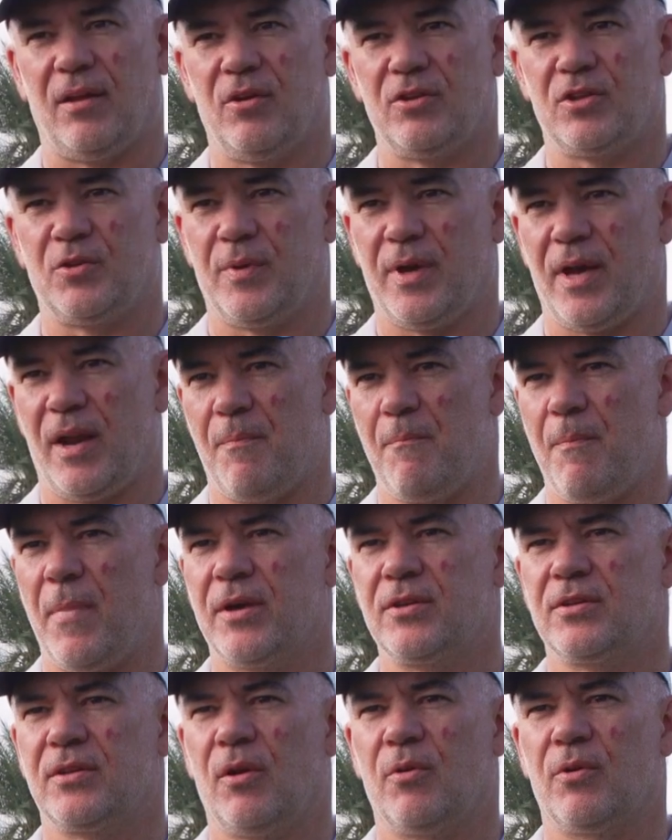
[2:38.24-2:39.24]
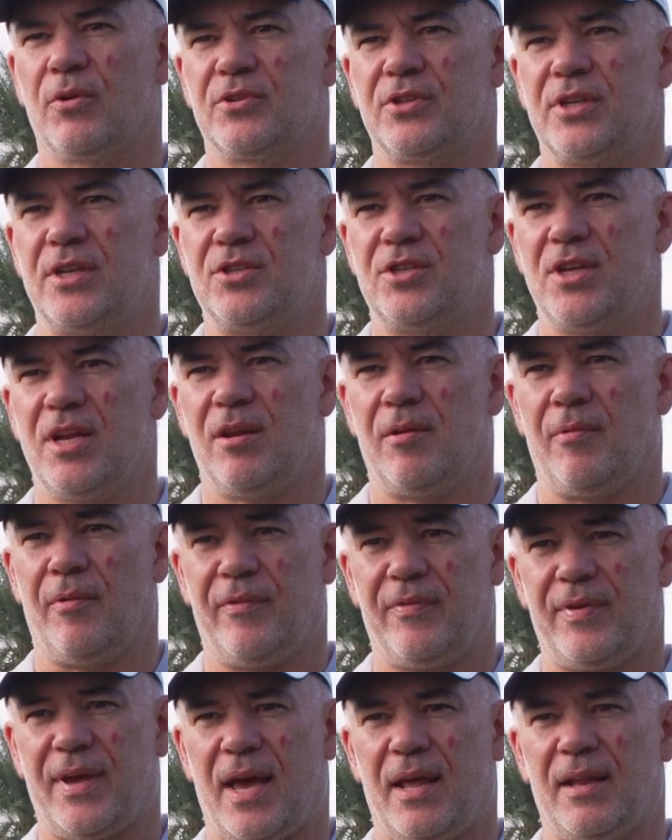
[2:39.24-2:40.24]
low so we got a much lower CG than
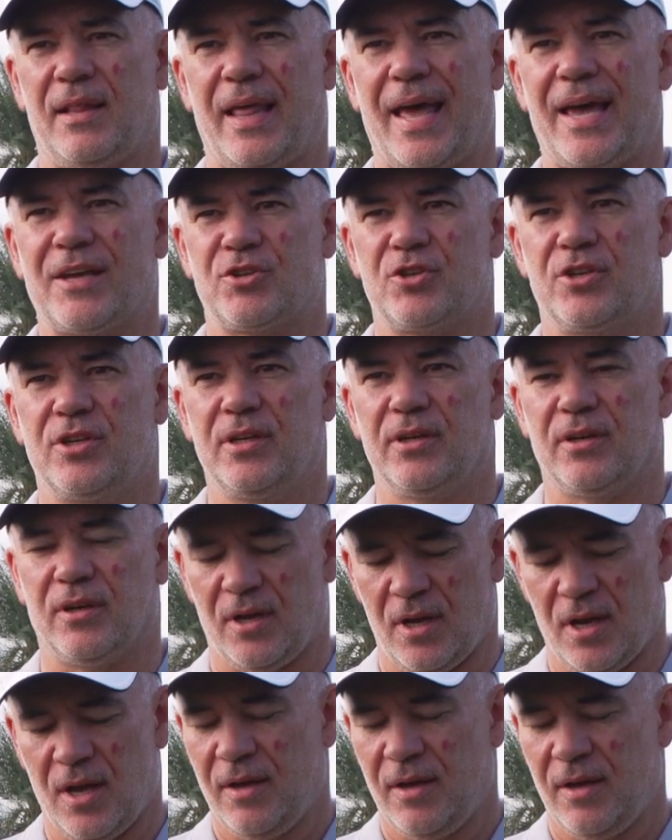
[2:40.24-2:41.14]
we've had last year.